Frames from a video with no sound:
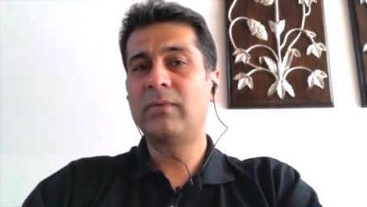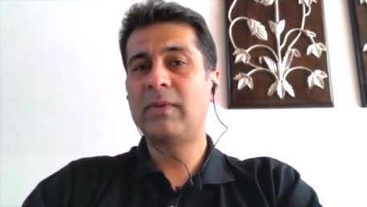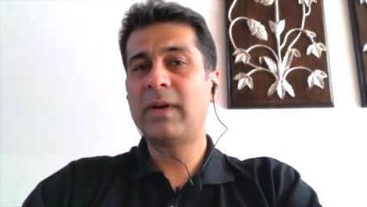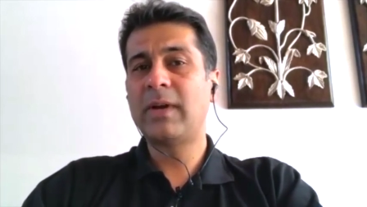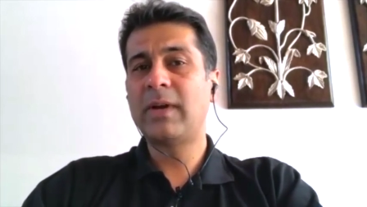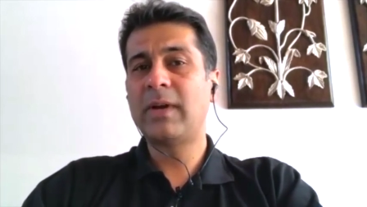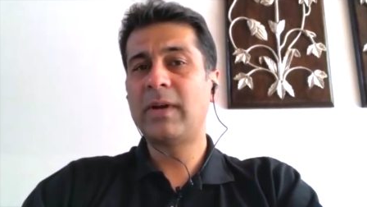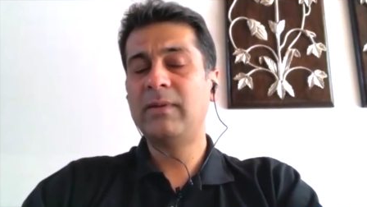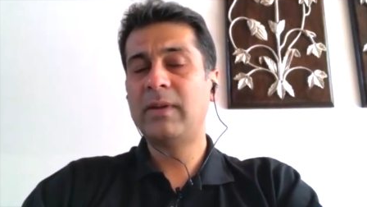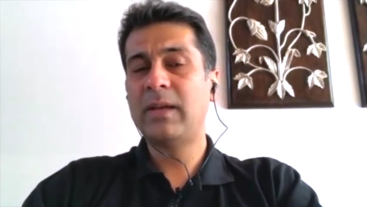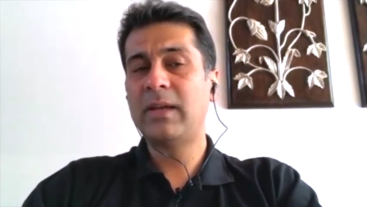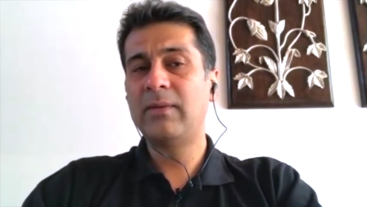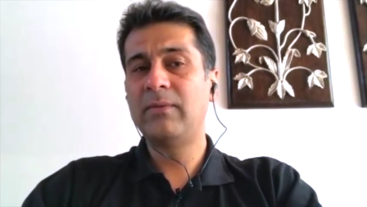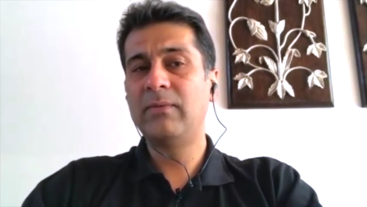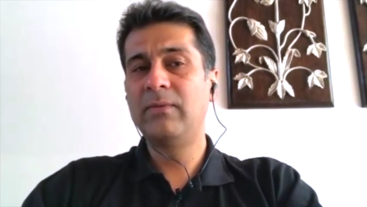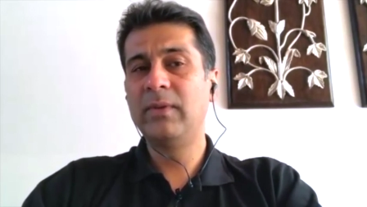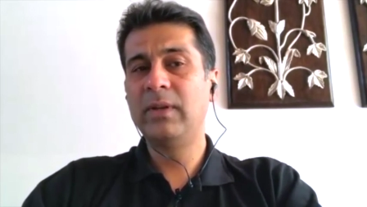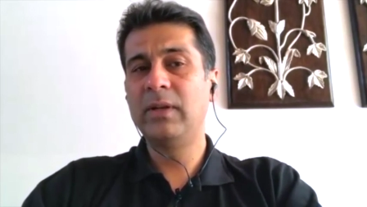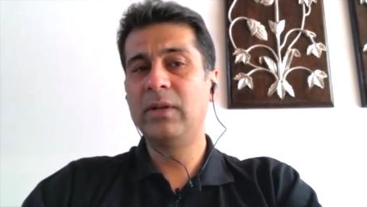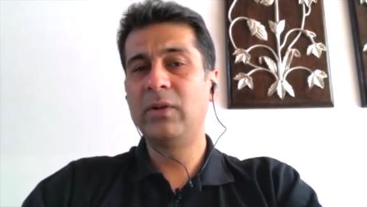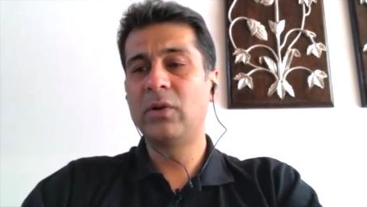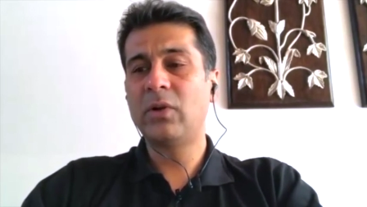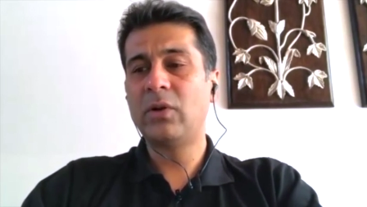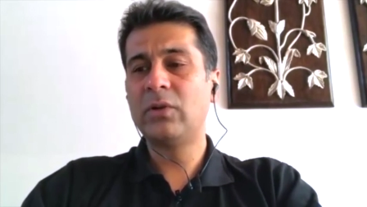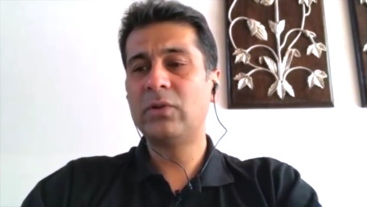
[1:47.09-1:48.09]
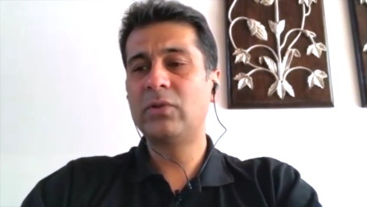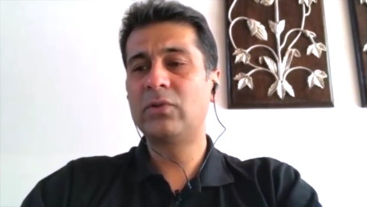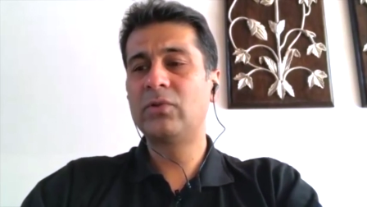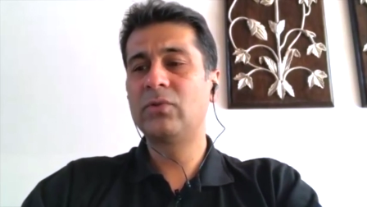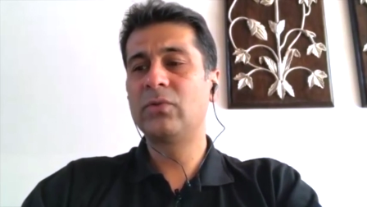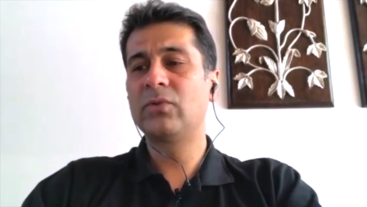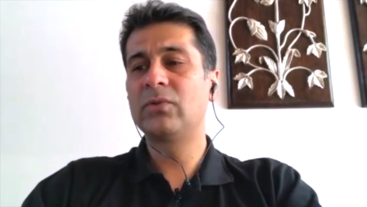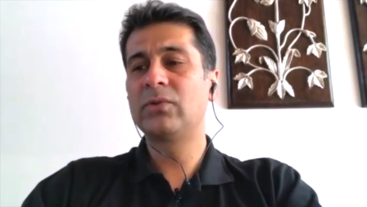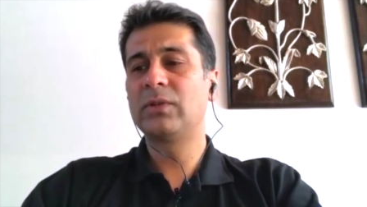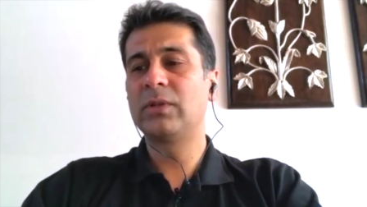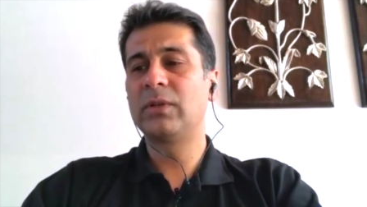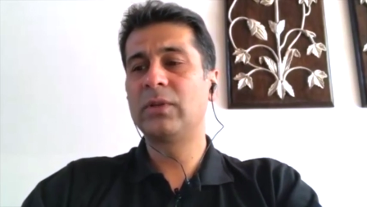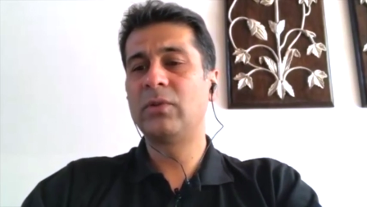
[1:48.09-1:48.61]
Why have we not
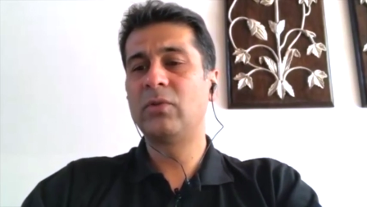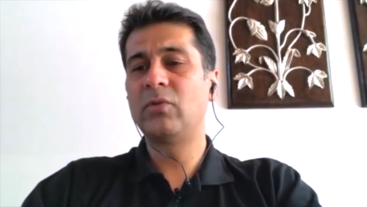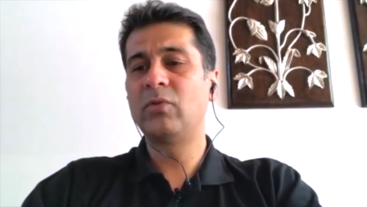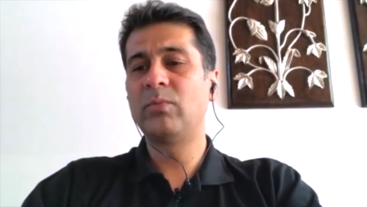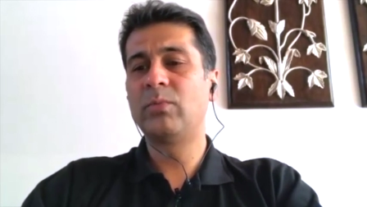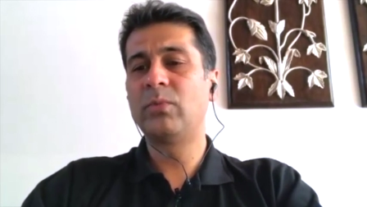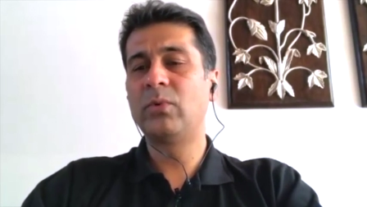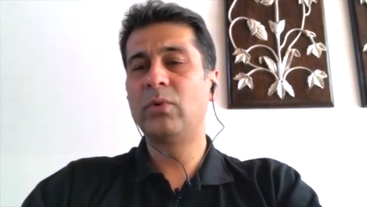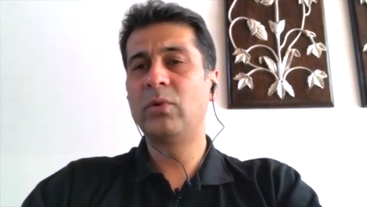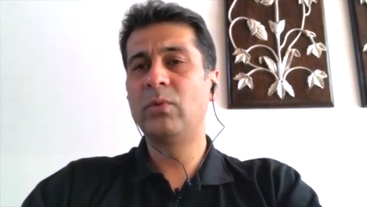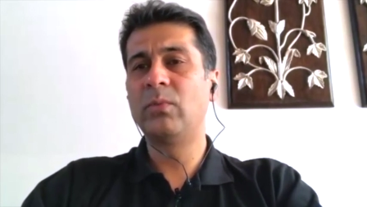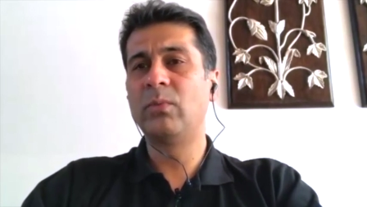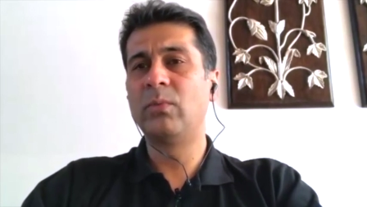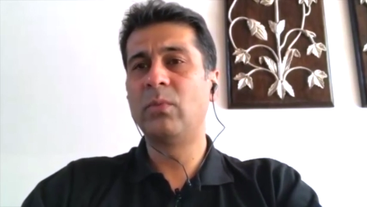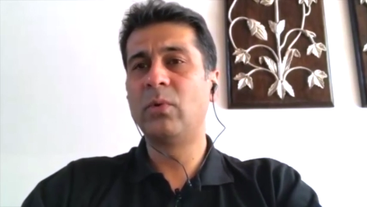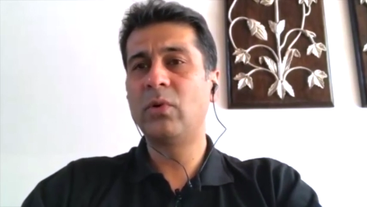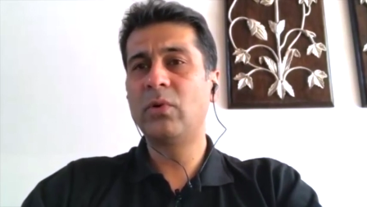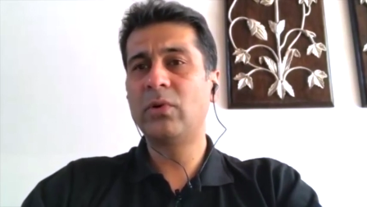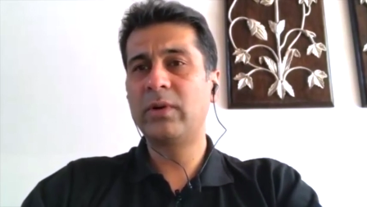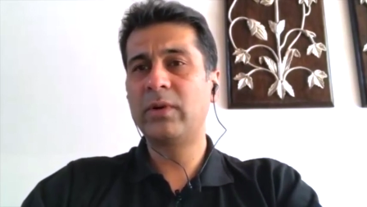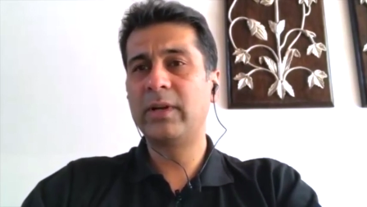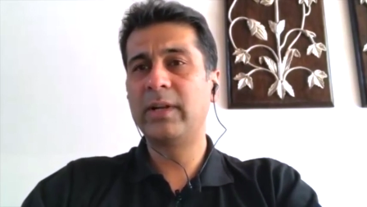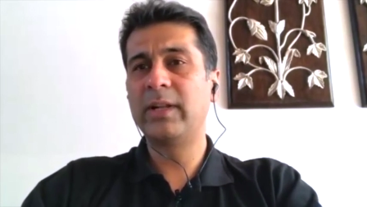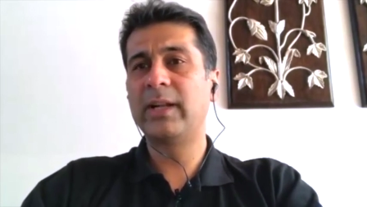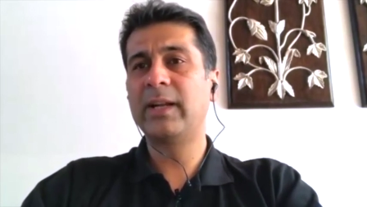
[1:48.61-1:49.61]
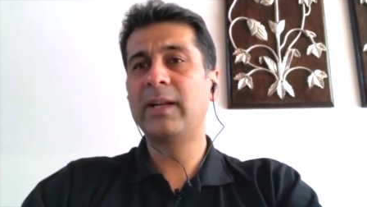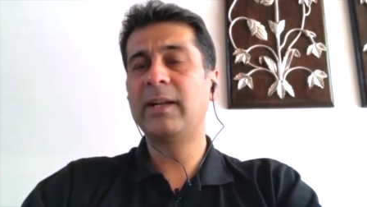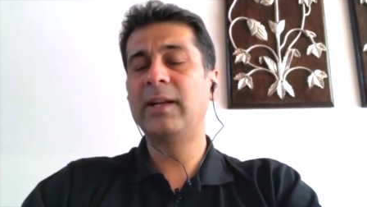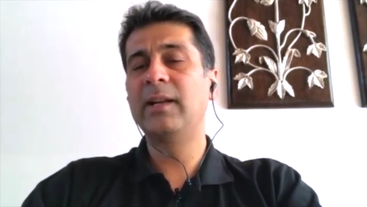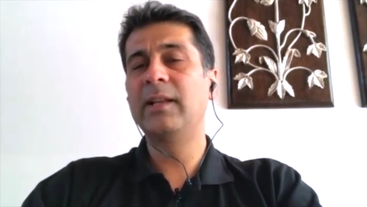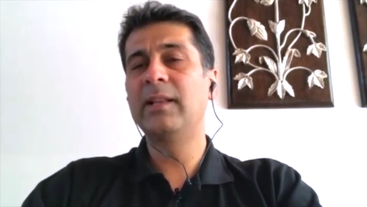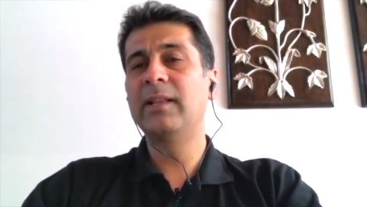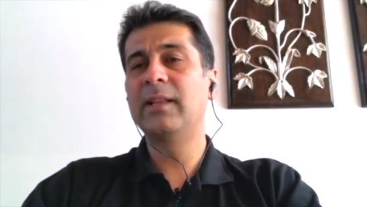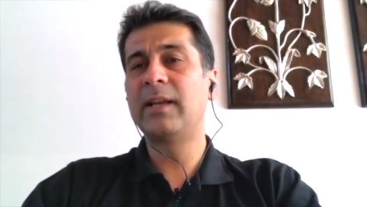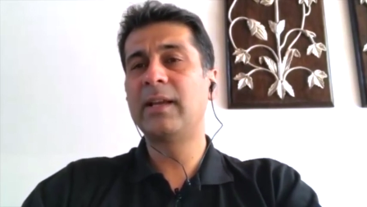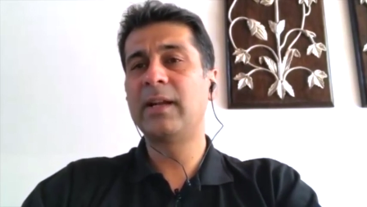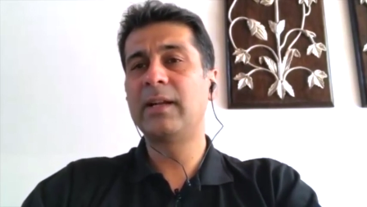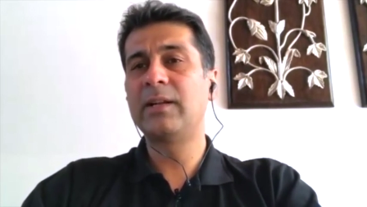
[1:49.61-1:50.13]
chosen to put more directly in